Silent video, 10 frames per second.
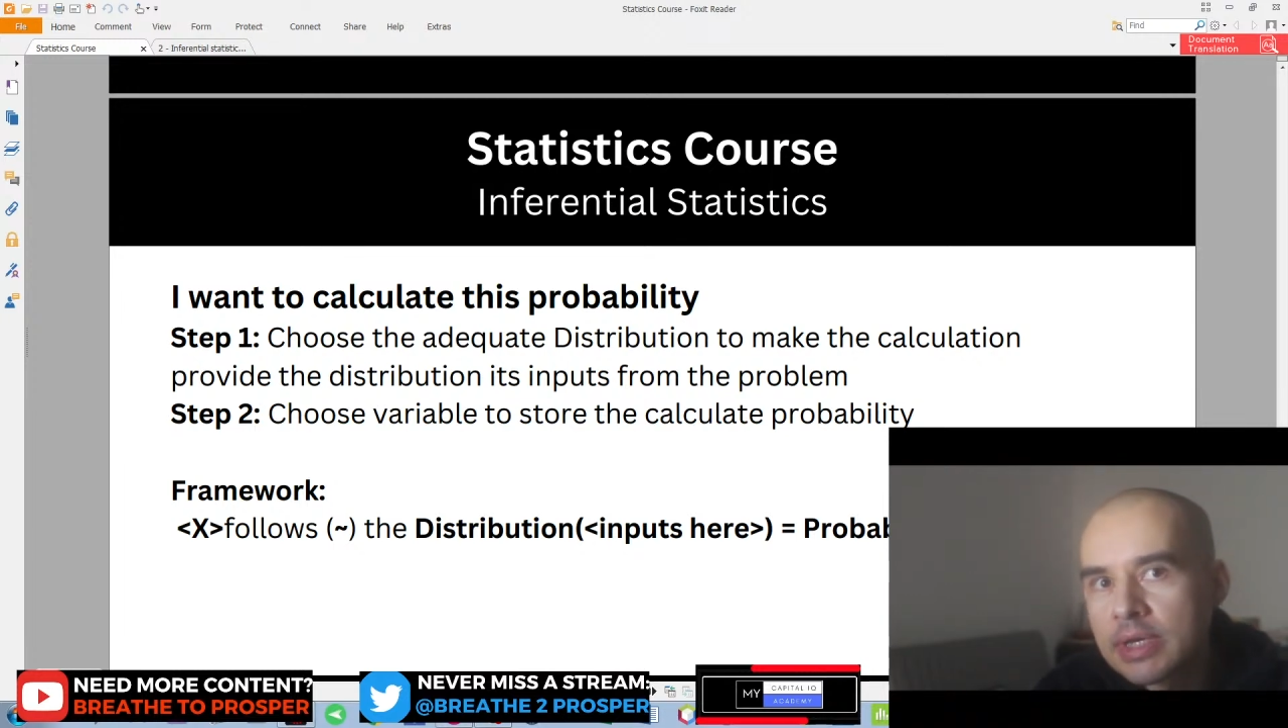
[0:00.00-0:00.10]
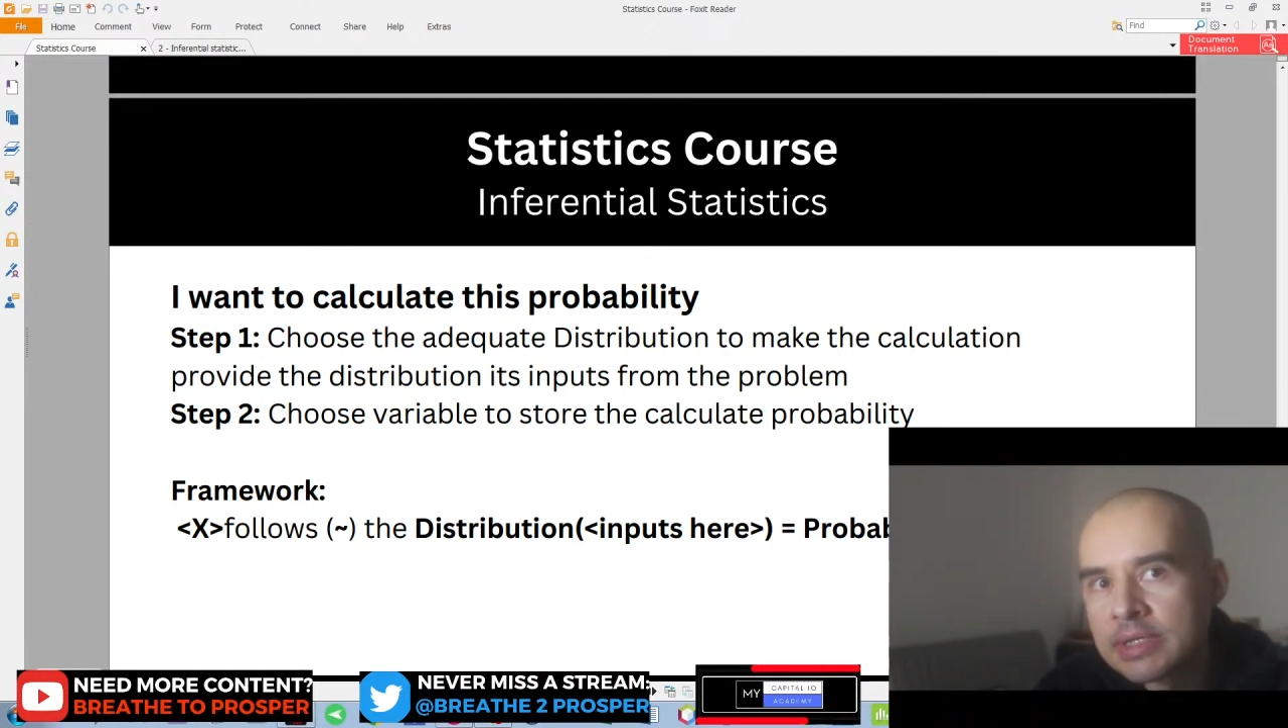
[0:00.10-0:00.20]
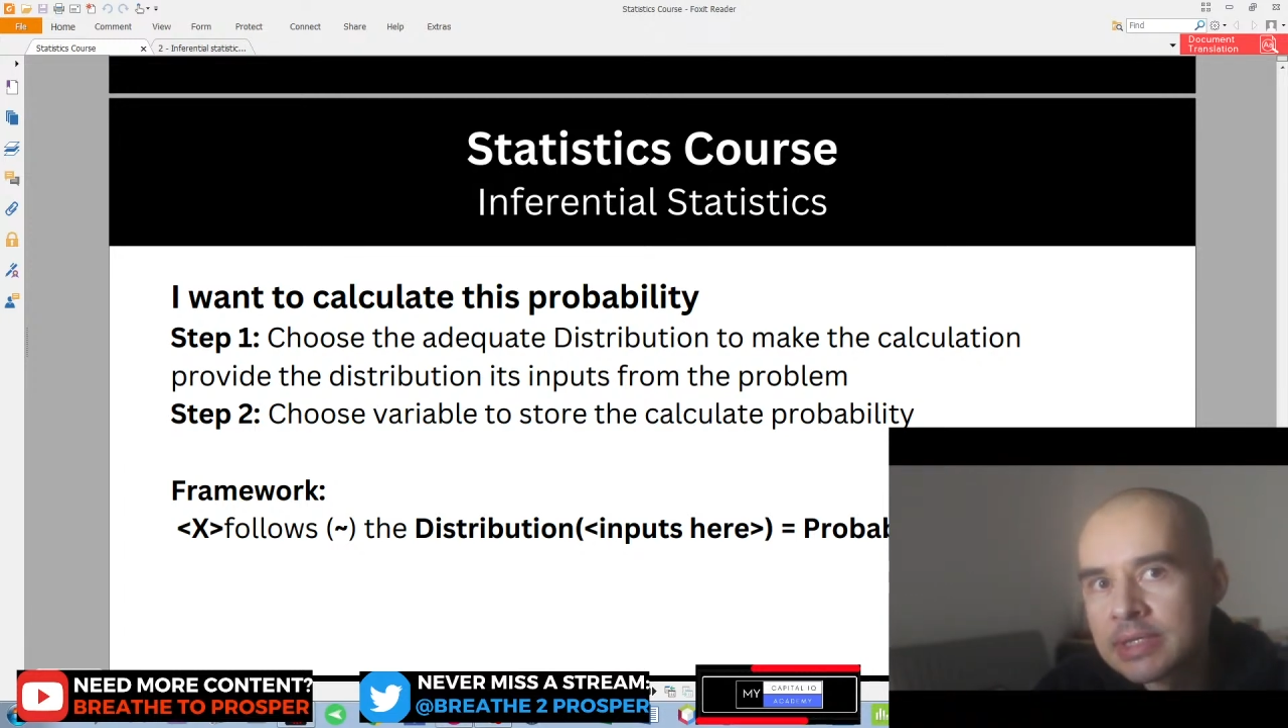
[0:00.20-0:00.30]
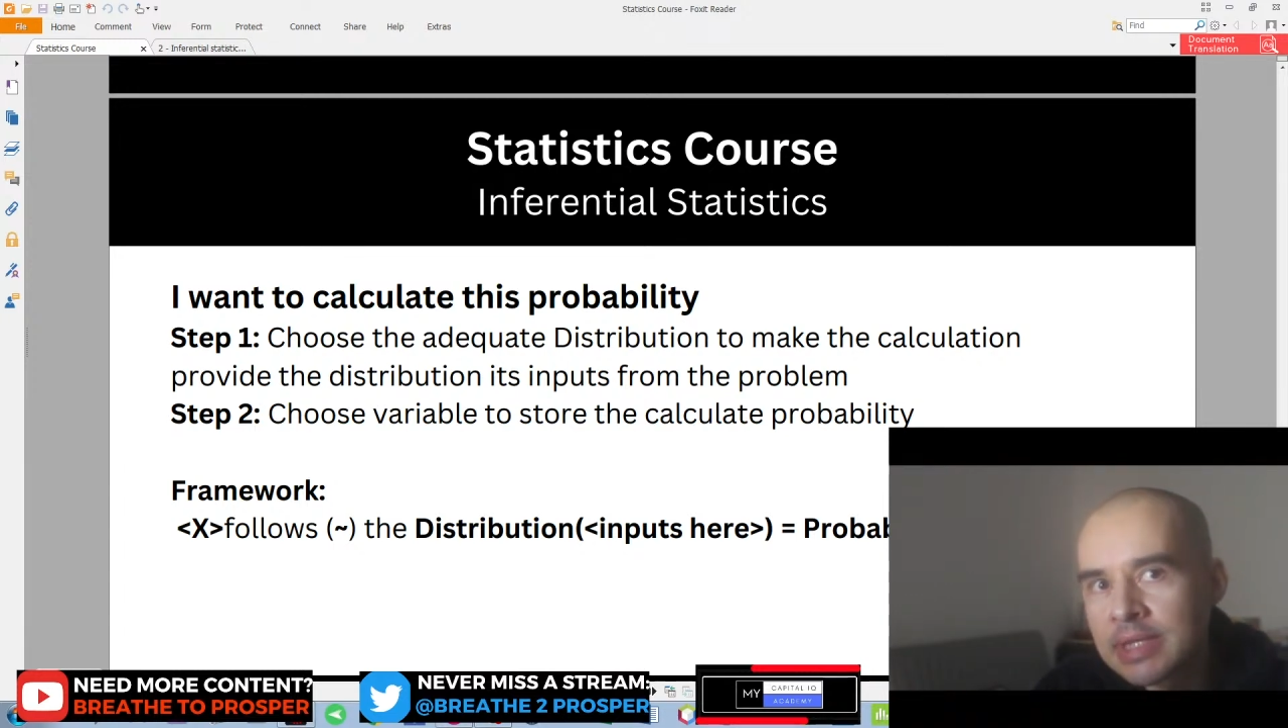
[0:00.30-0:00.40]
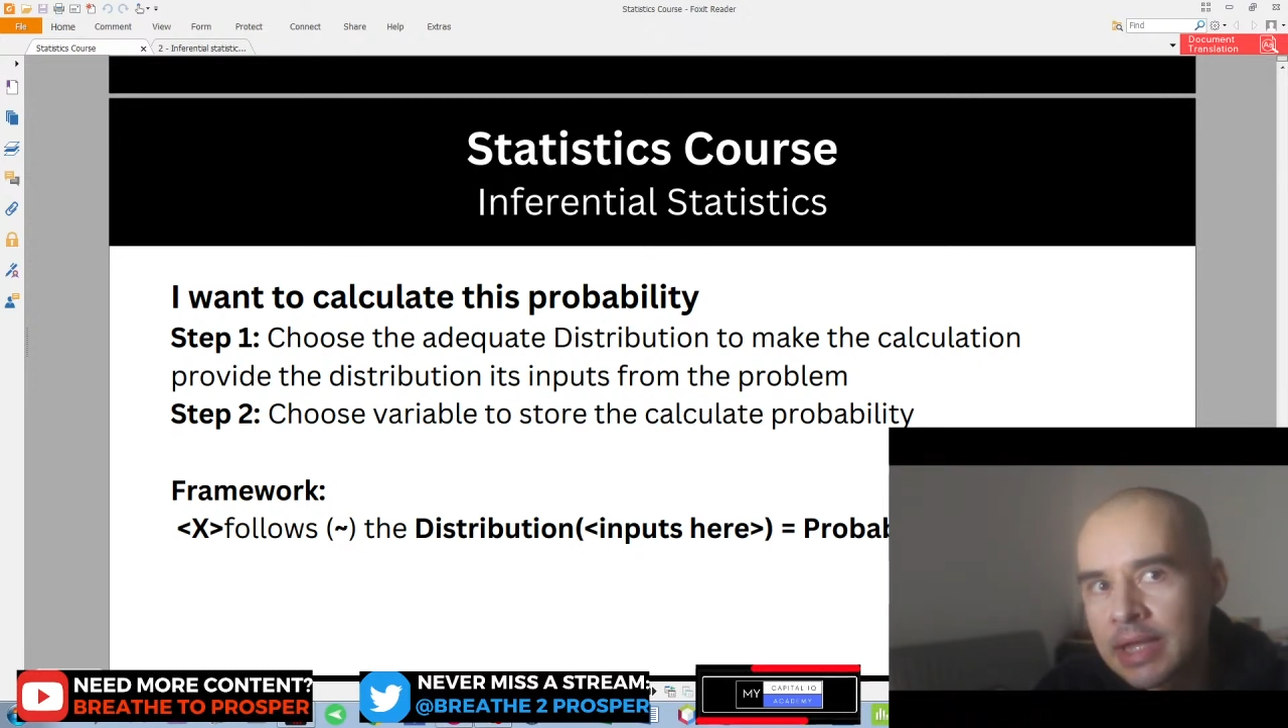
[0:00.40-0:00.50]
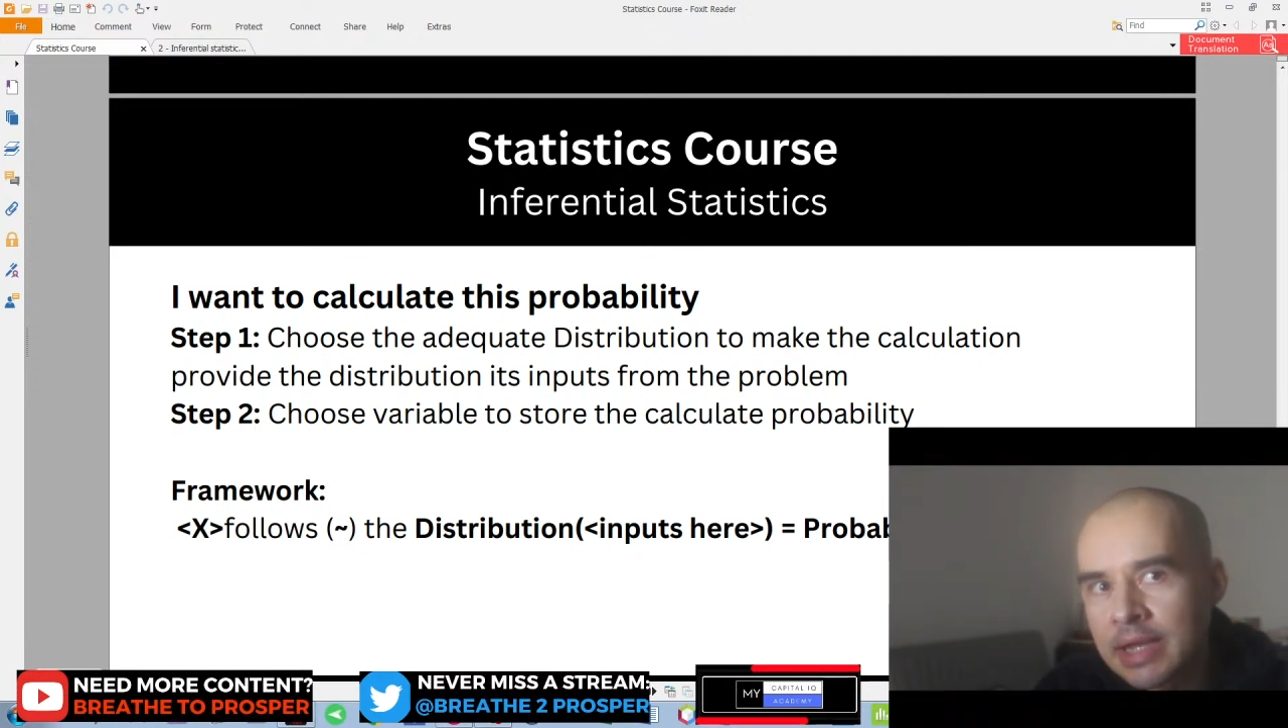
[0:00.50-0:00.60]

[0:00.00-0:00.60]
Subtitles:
is like